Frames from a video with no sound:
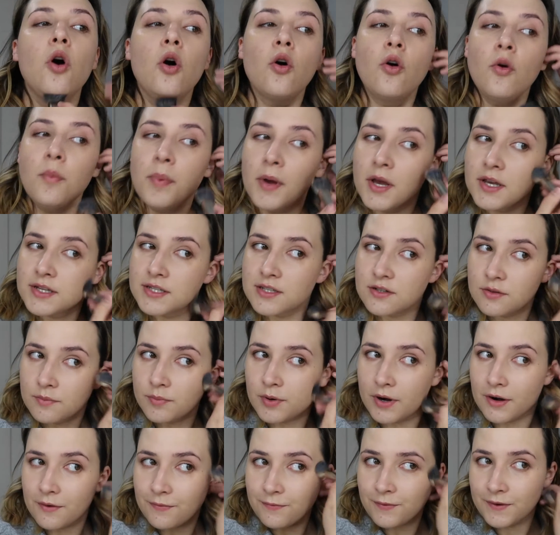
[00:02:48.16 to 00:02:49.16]
all
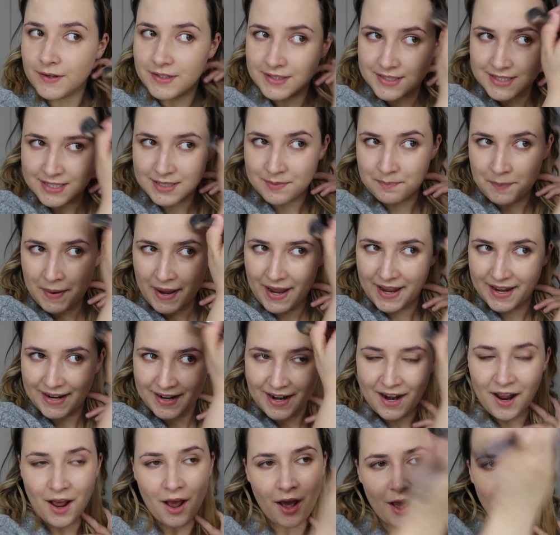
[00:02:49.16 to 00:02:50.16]
personal preference, but
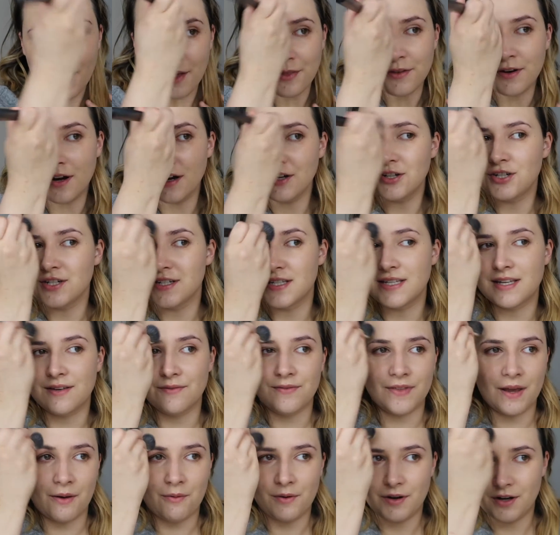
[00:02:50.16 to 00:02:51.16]
I thought I'd just
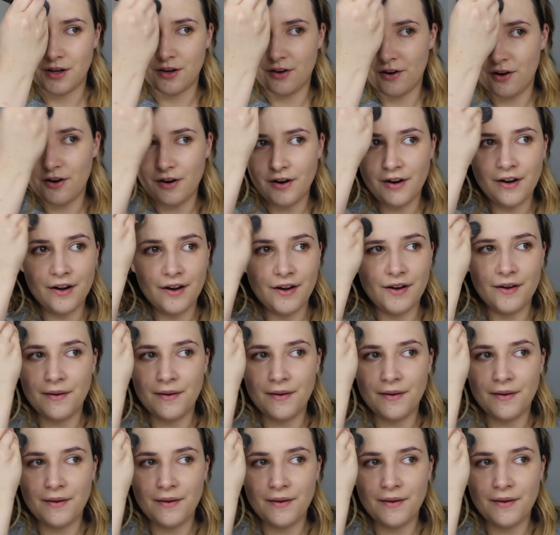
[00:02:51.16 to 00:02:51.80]
give that one a go.